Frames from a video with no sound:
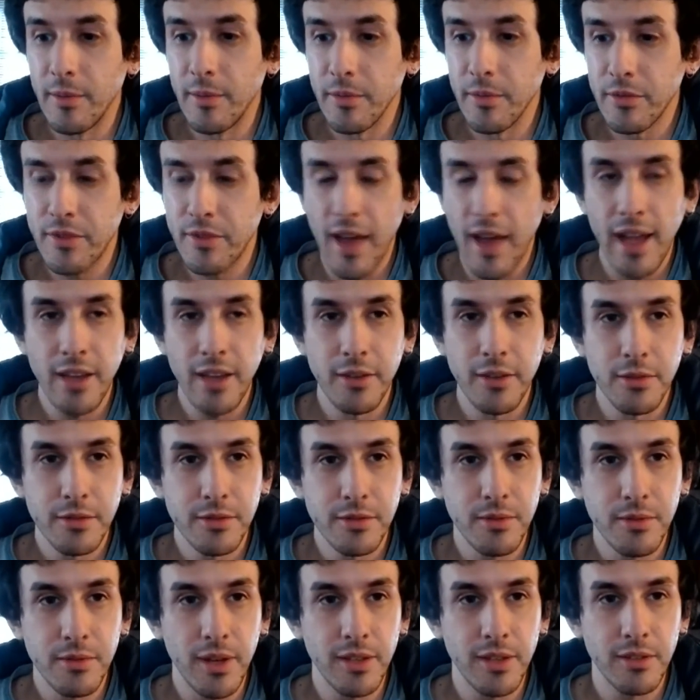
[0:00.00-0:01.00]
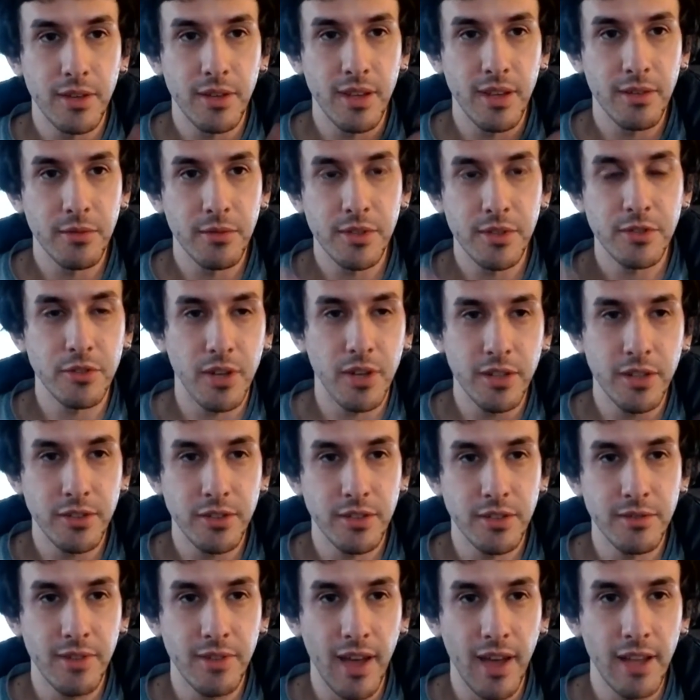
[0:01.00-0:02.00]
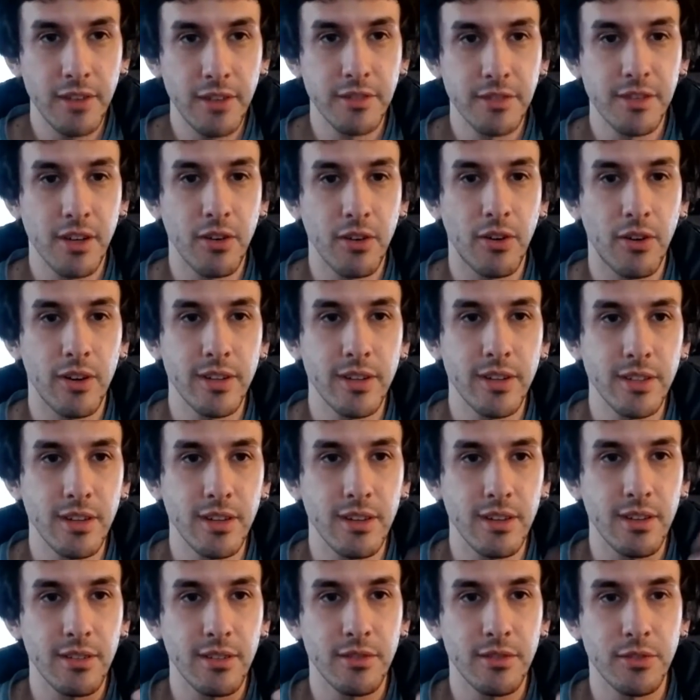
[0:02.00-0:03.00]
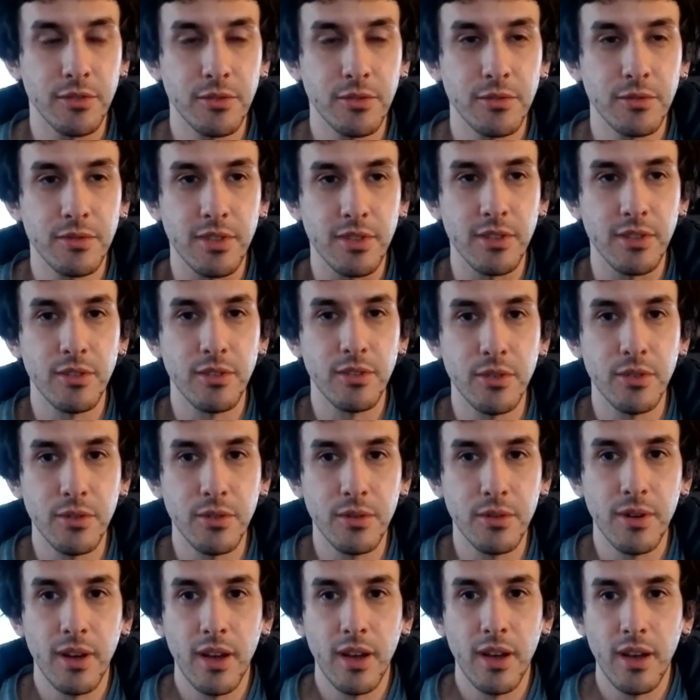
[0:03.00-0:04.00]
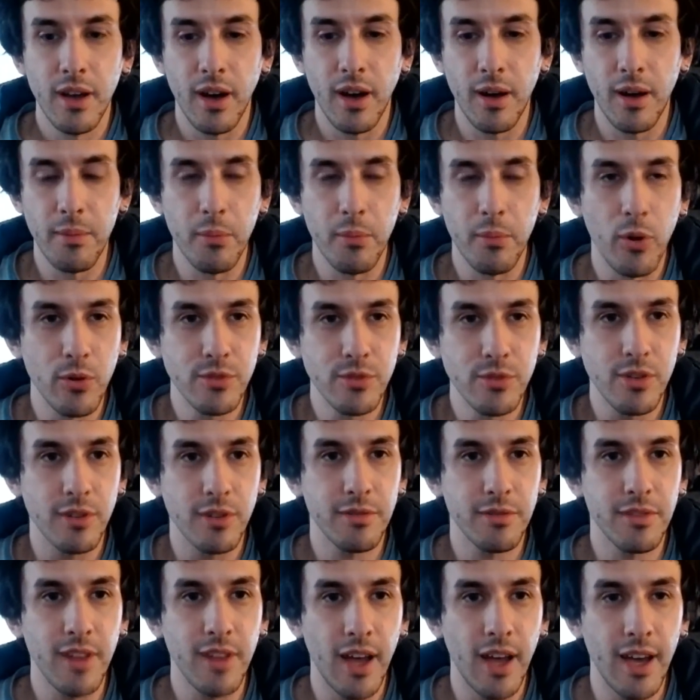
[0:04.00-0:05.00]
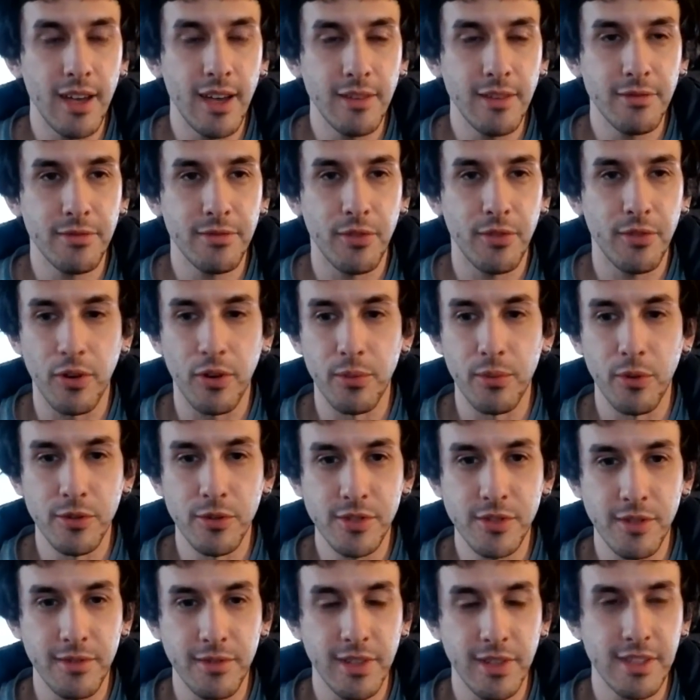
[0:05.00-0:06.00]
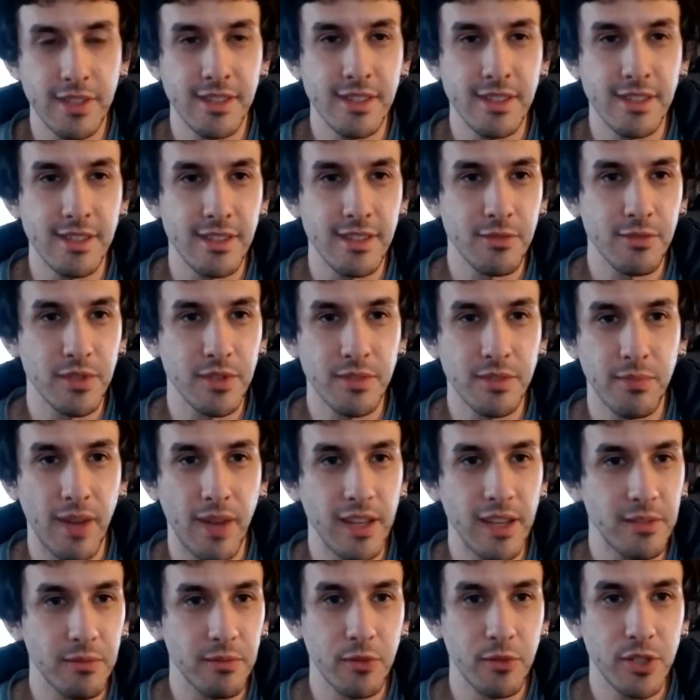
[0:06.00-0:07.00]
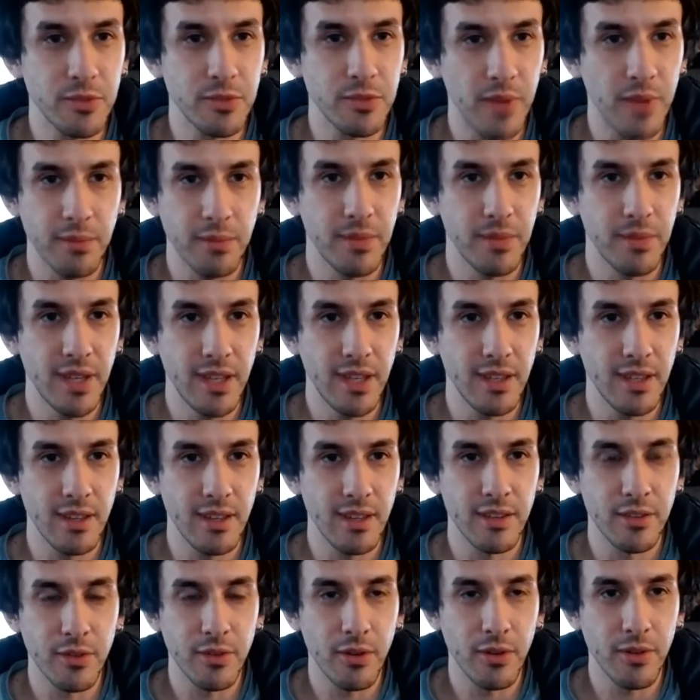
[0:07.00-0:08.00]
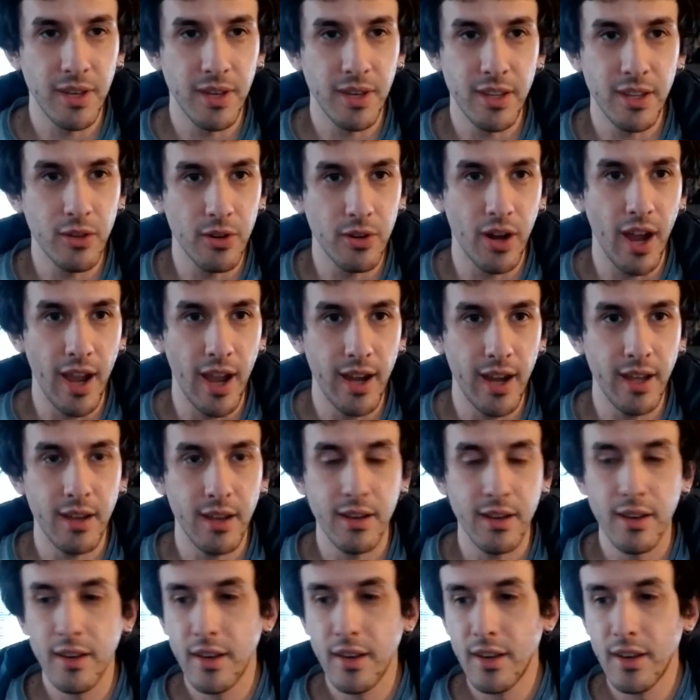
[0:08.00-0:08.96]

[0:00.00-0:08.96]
values, right? You can restructure values according to the new modes of life or modes of existence, which might be inorganic.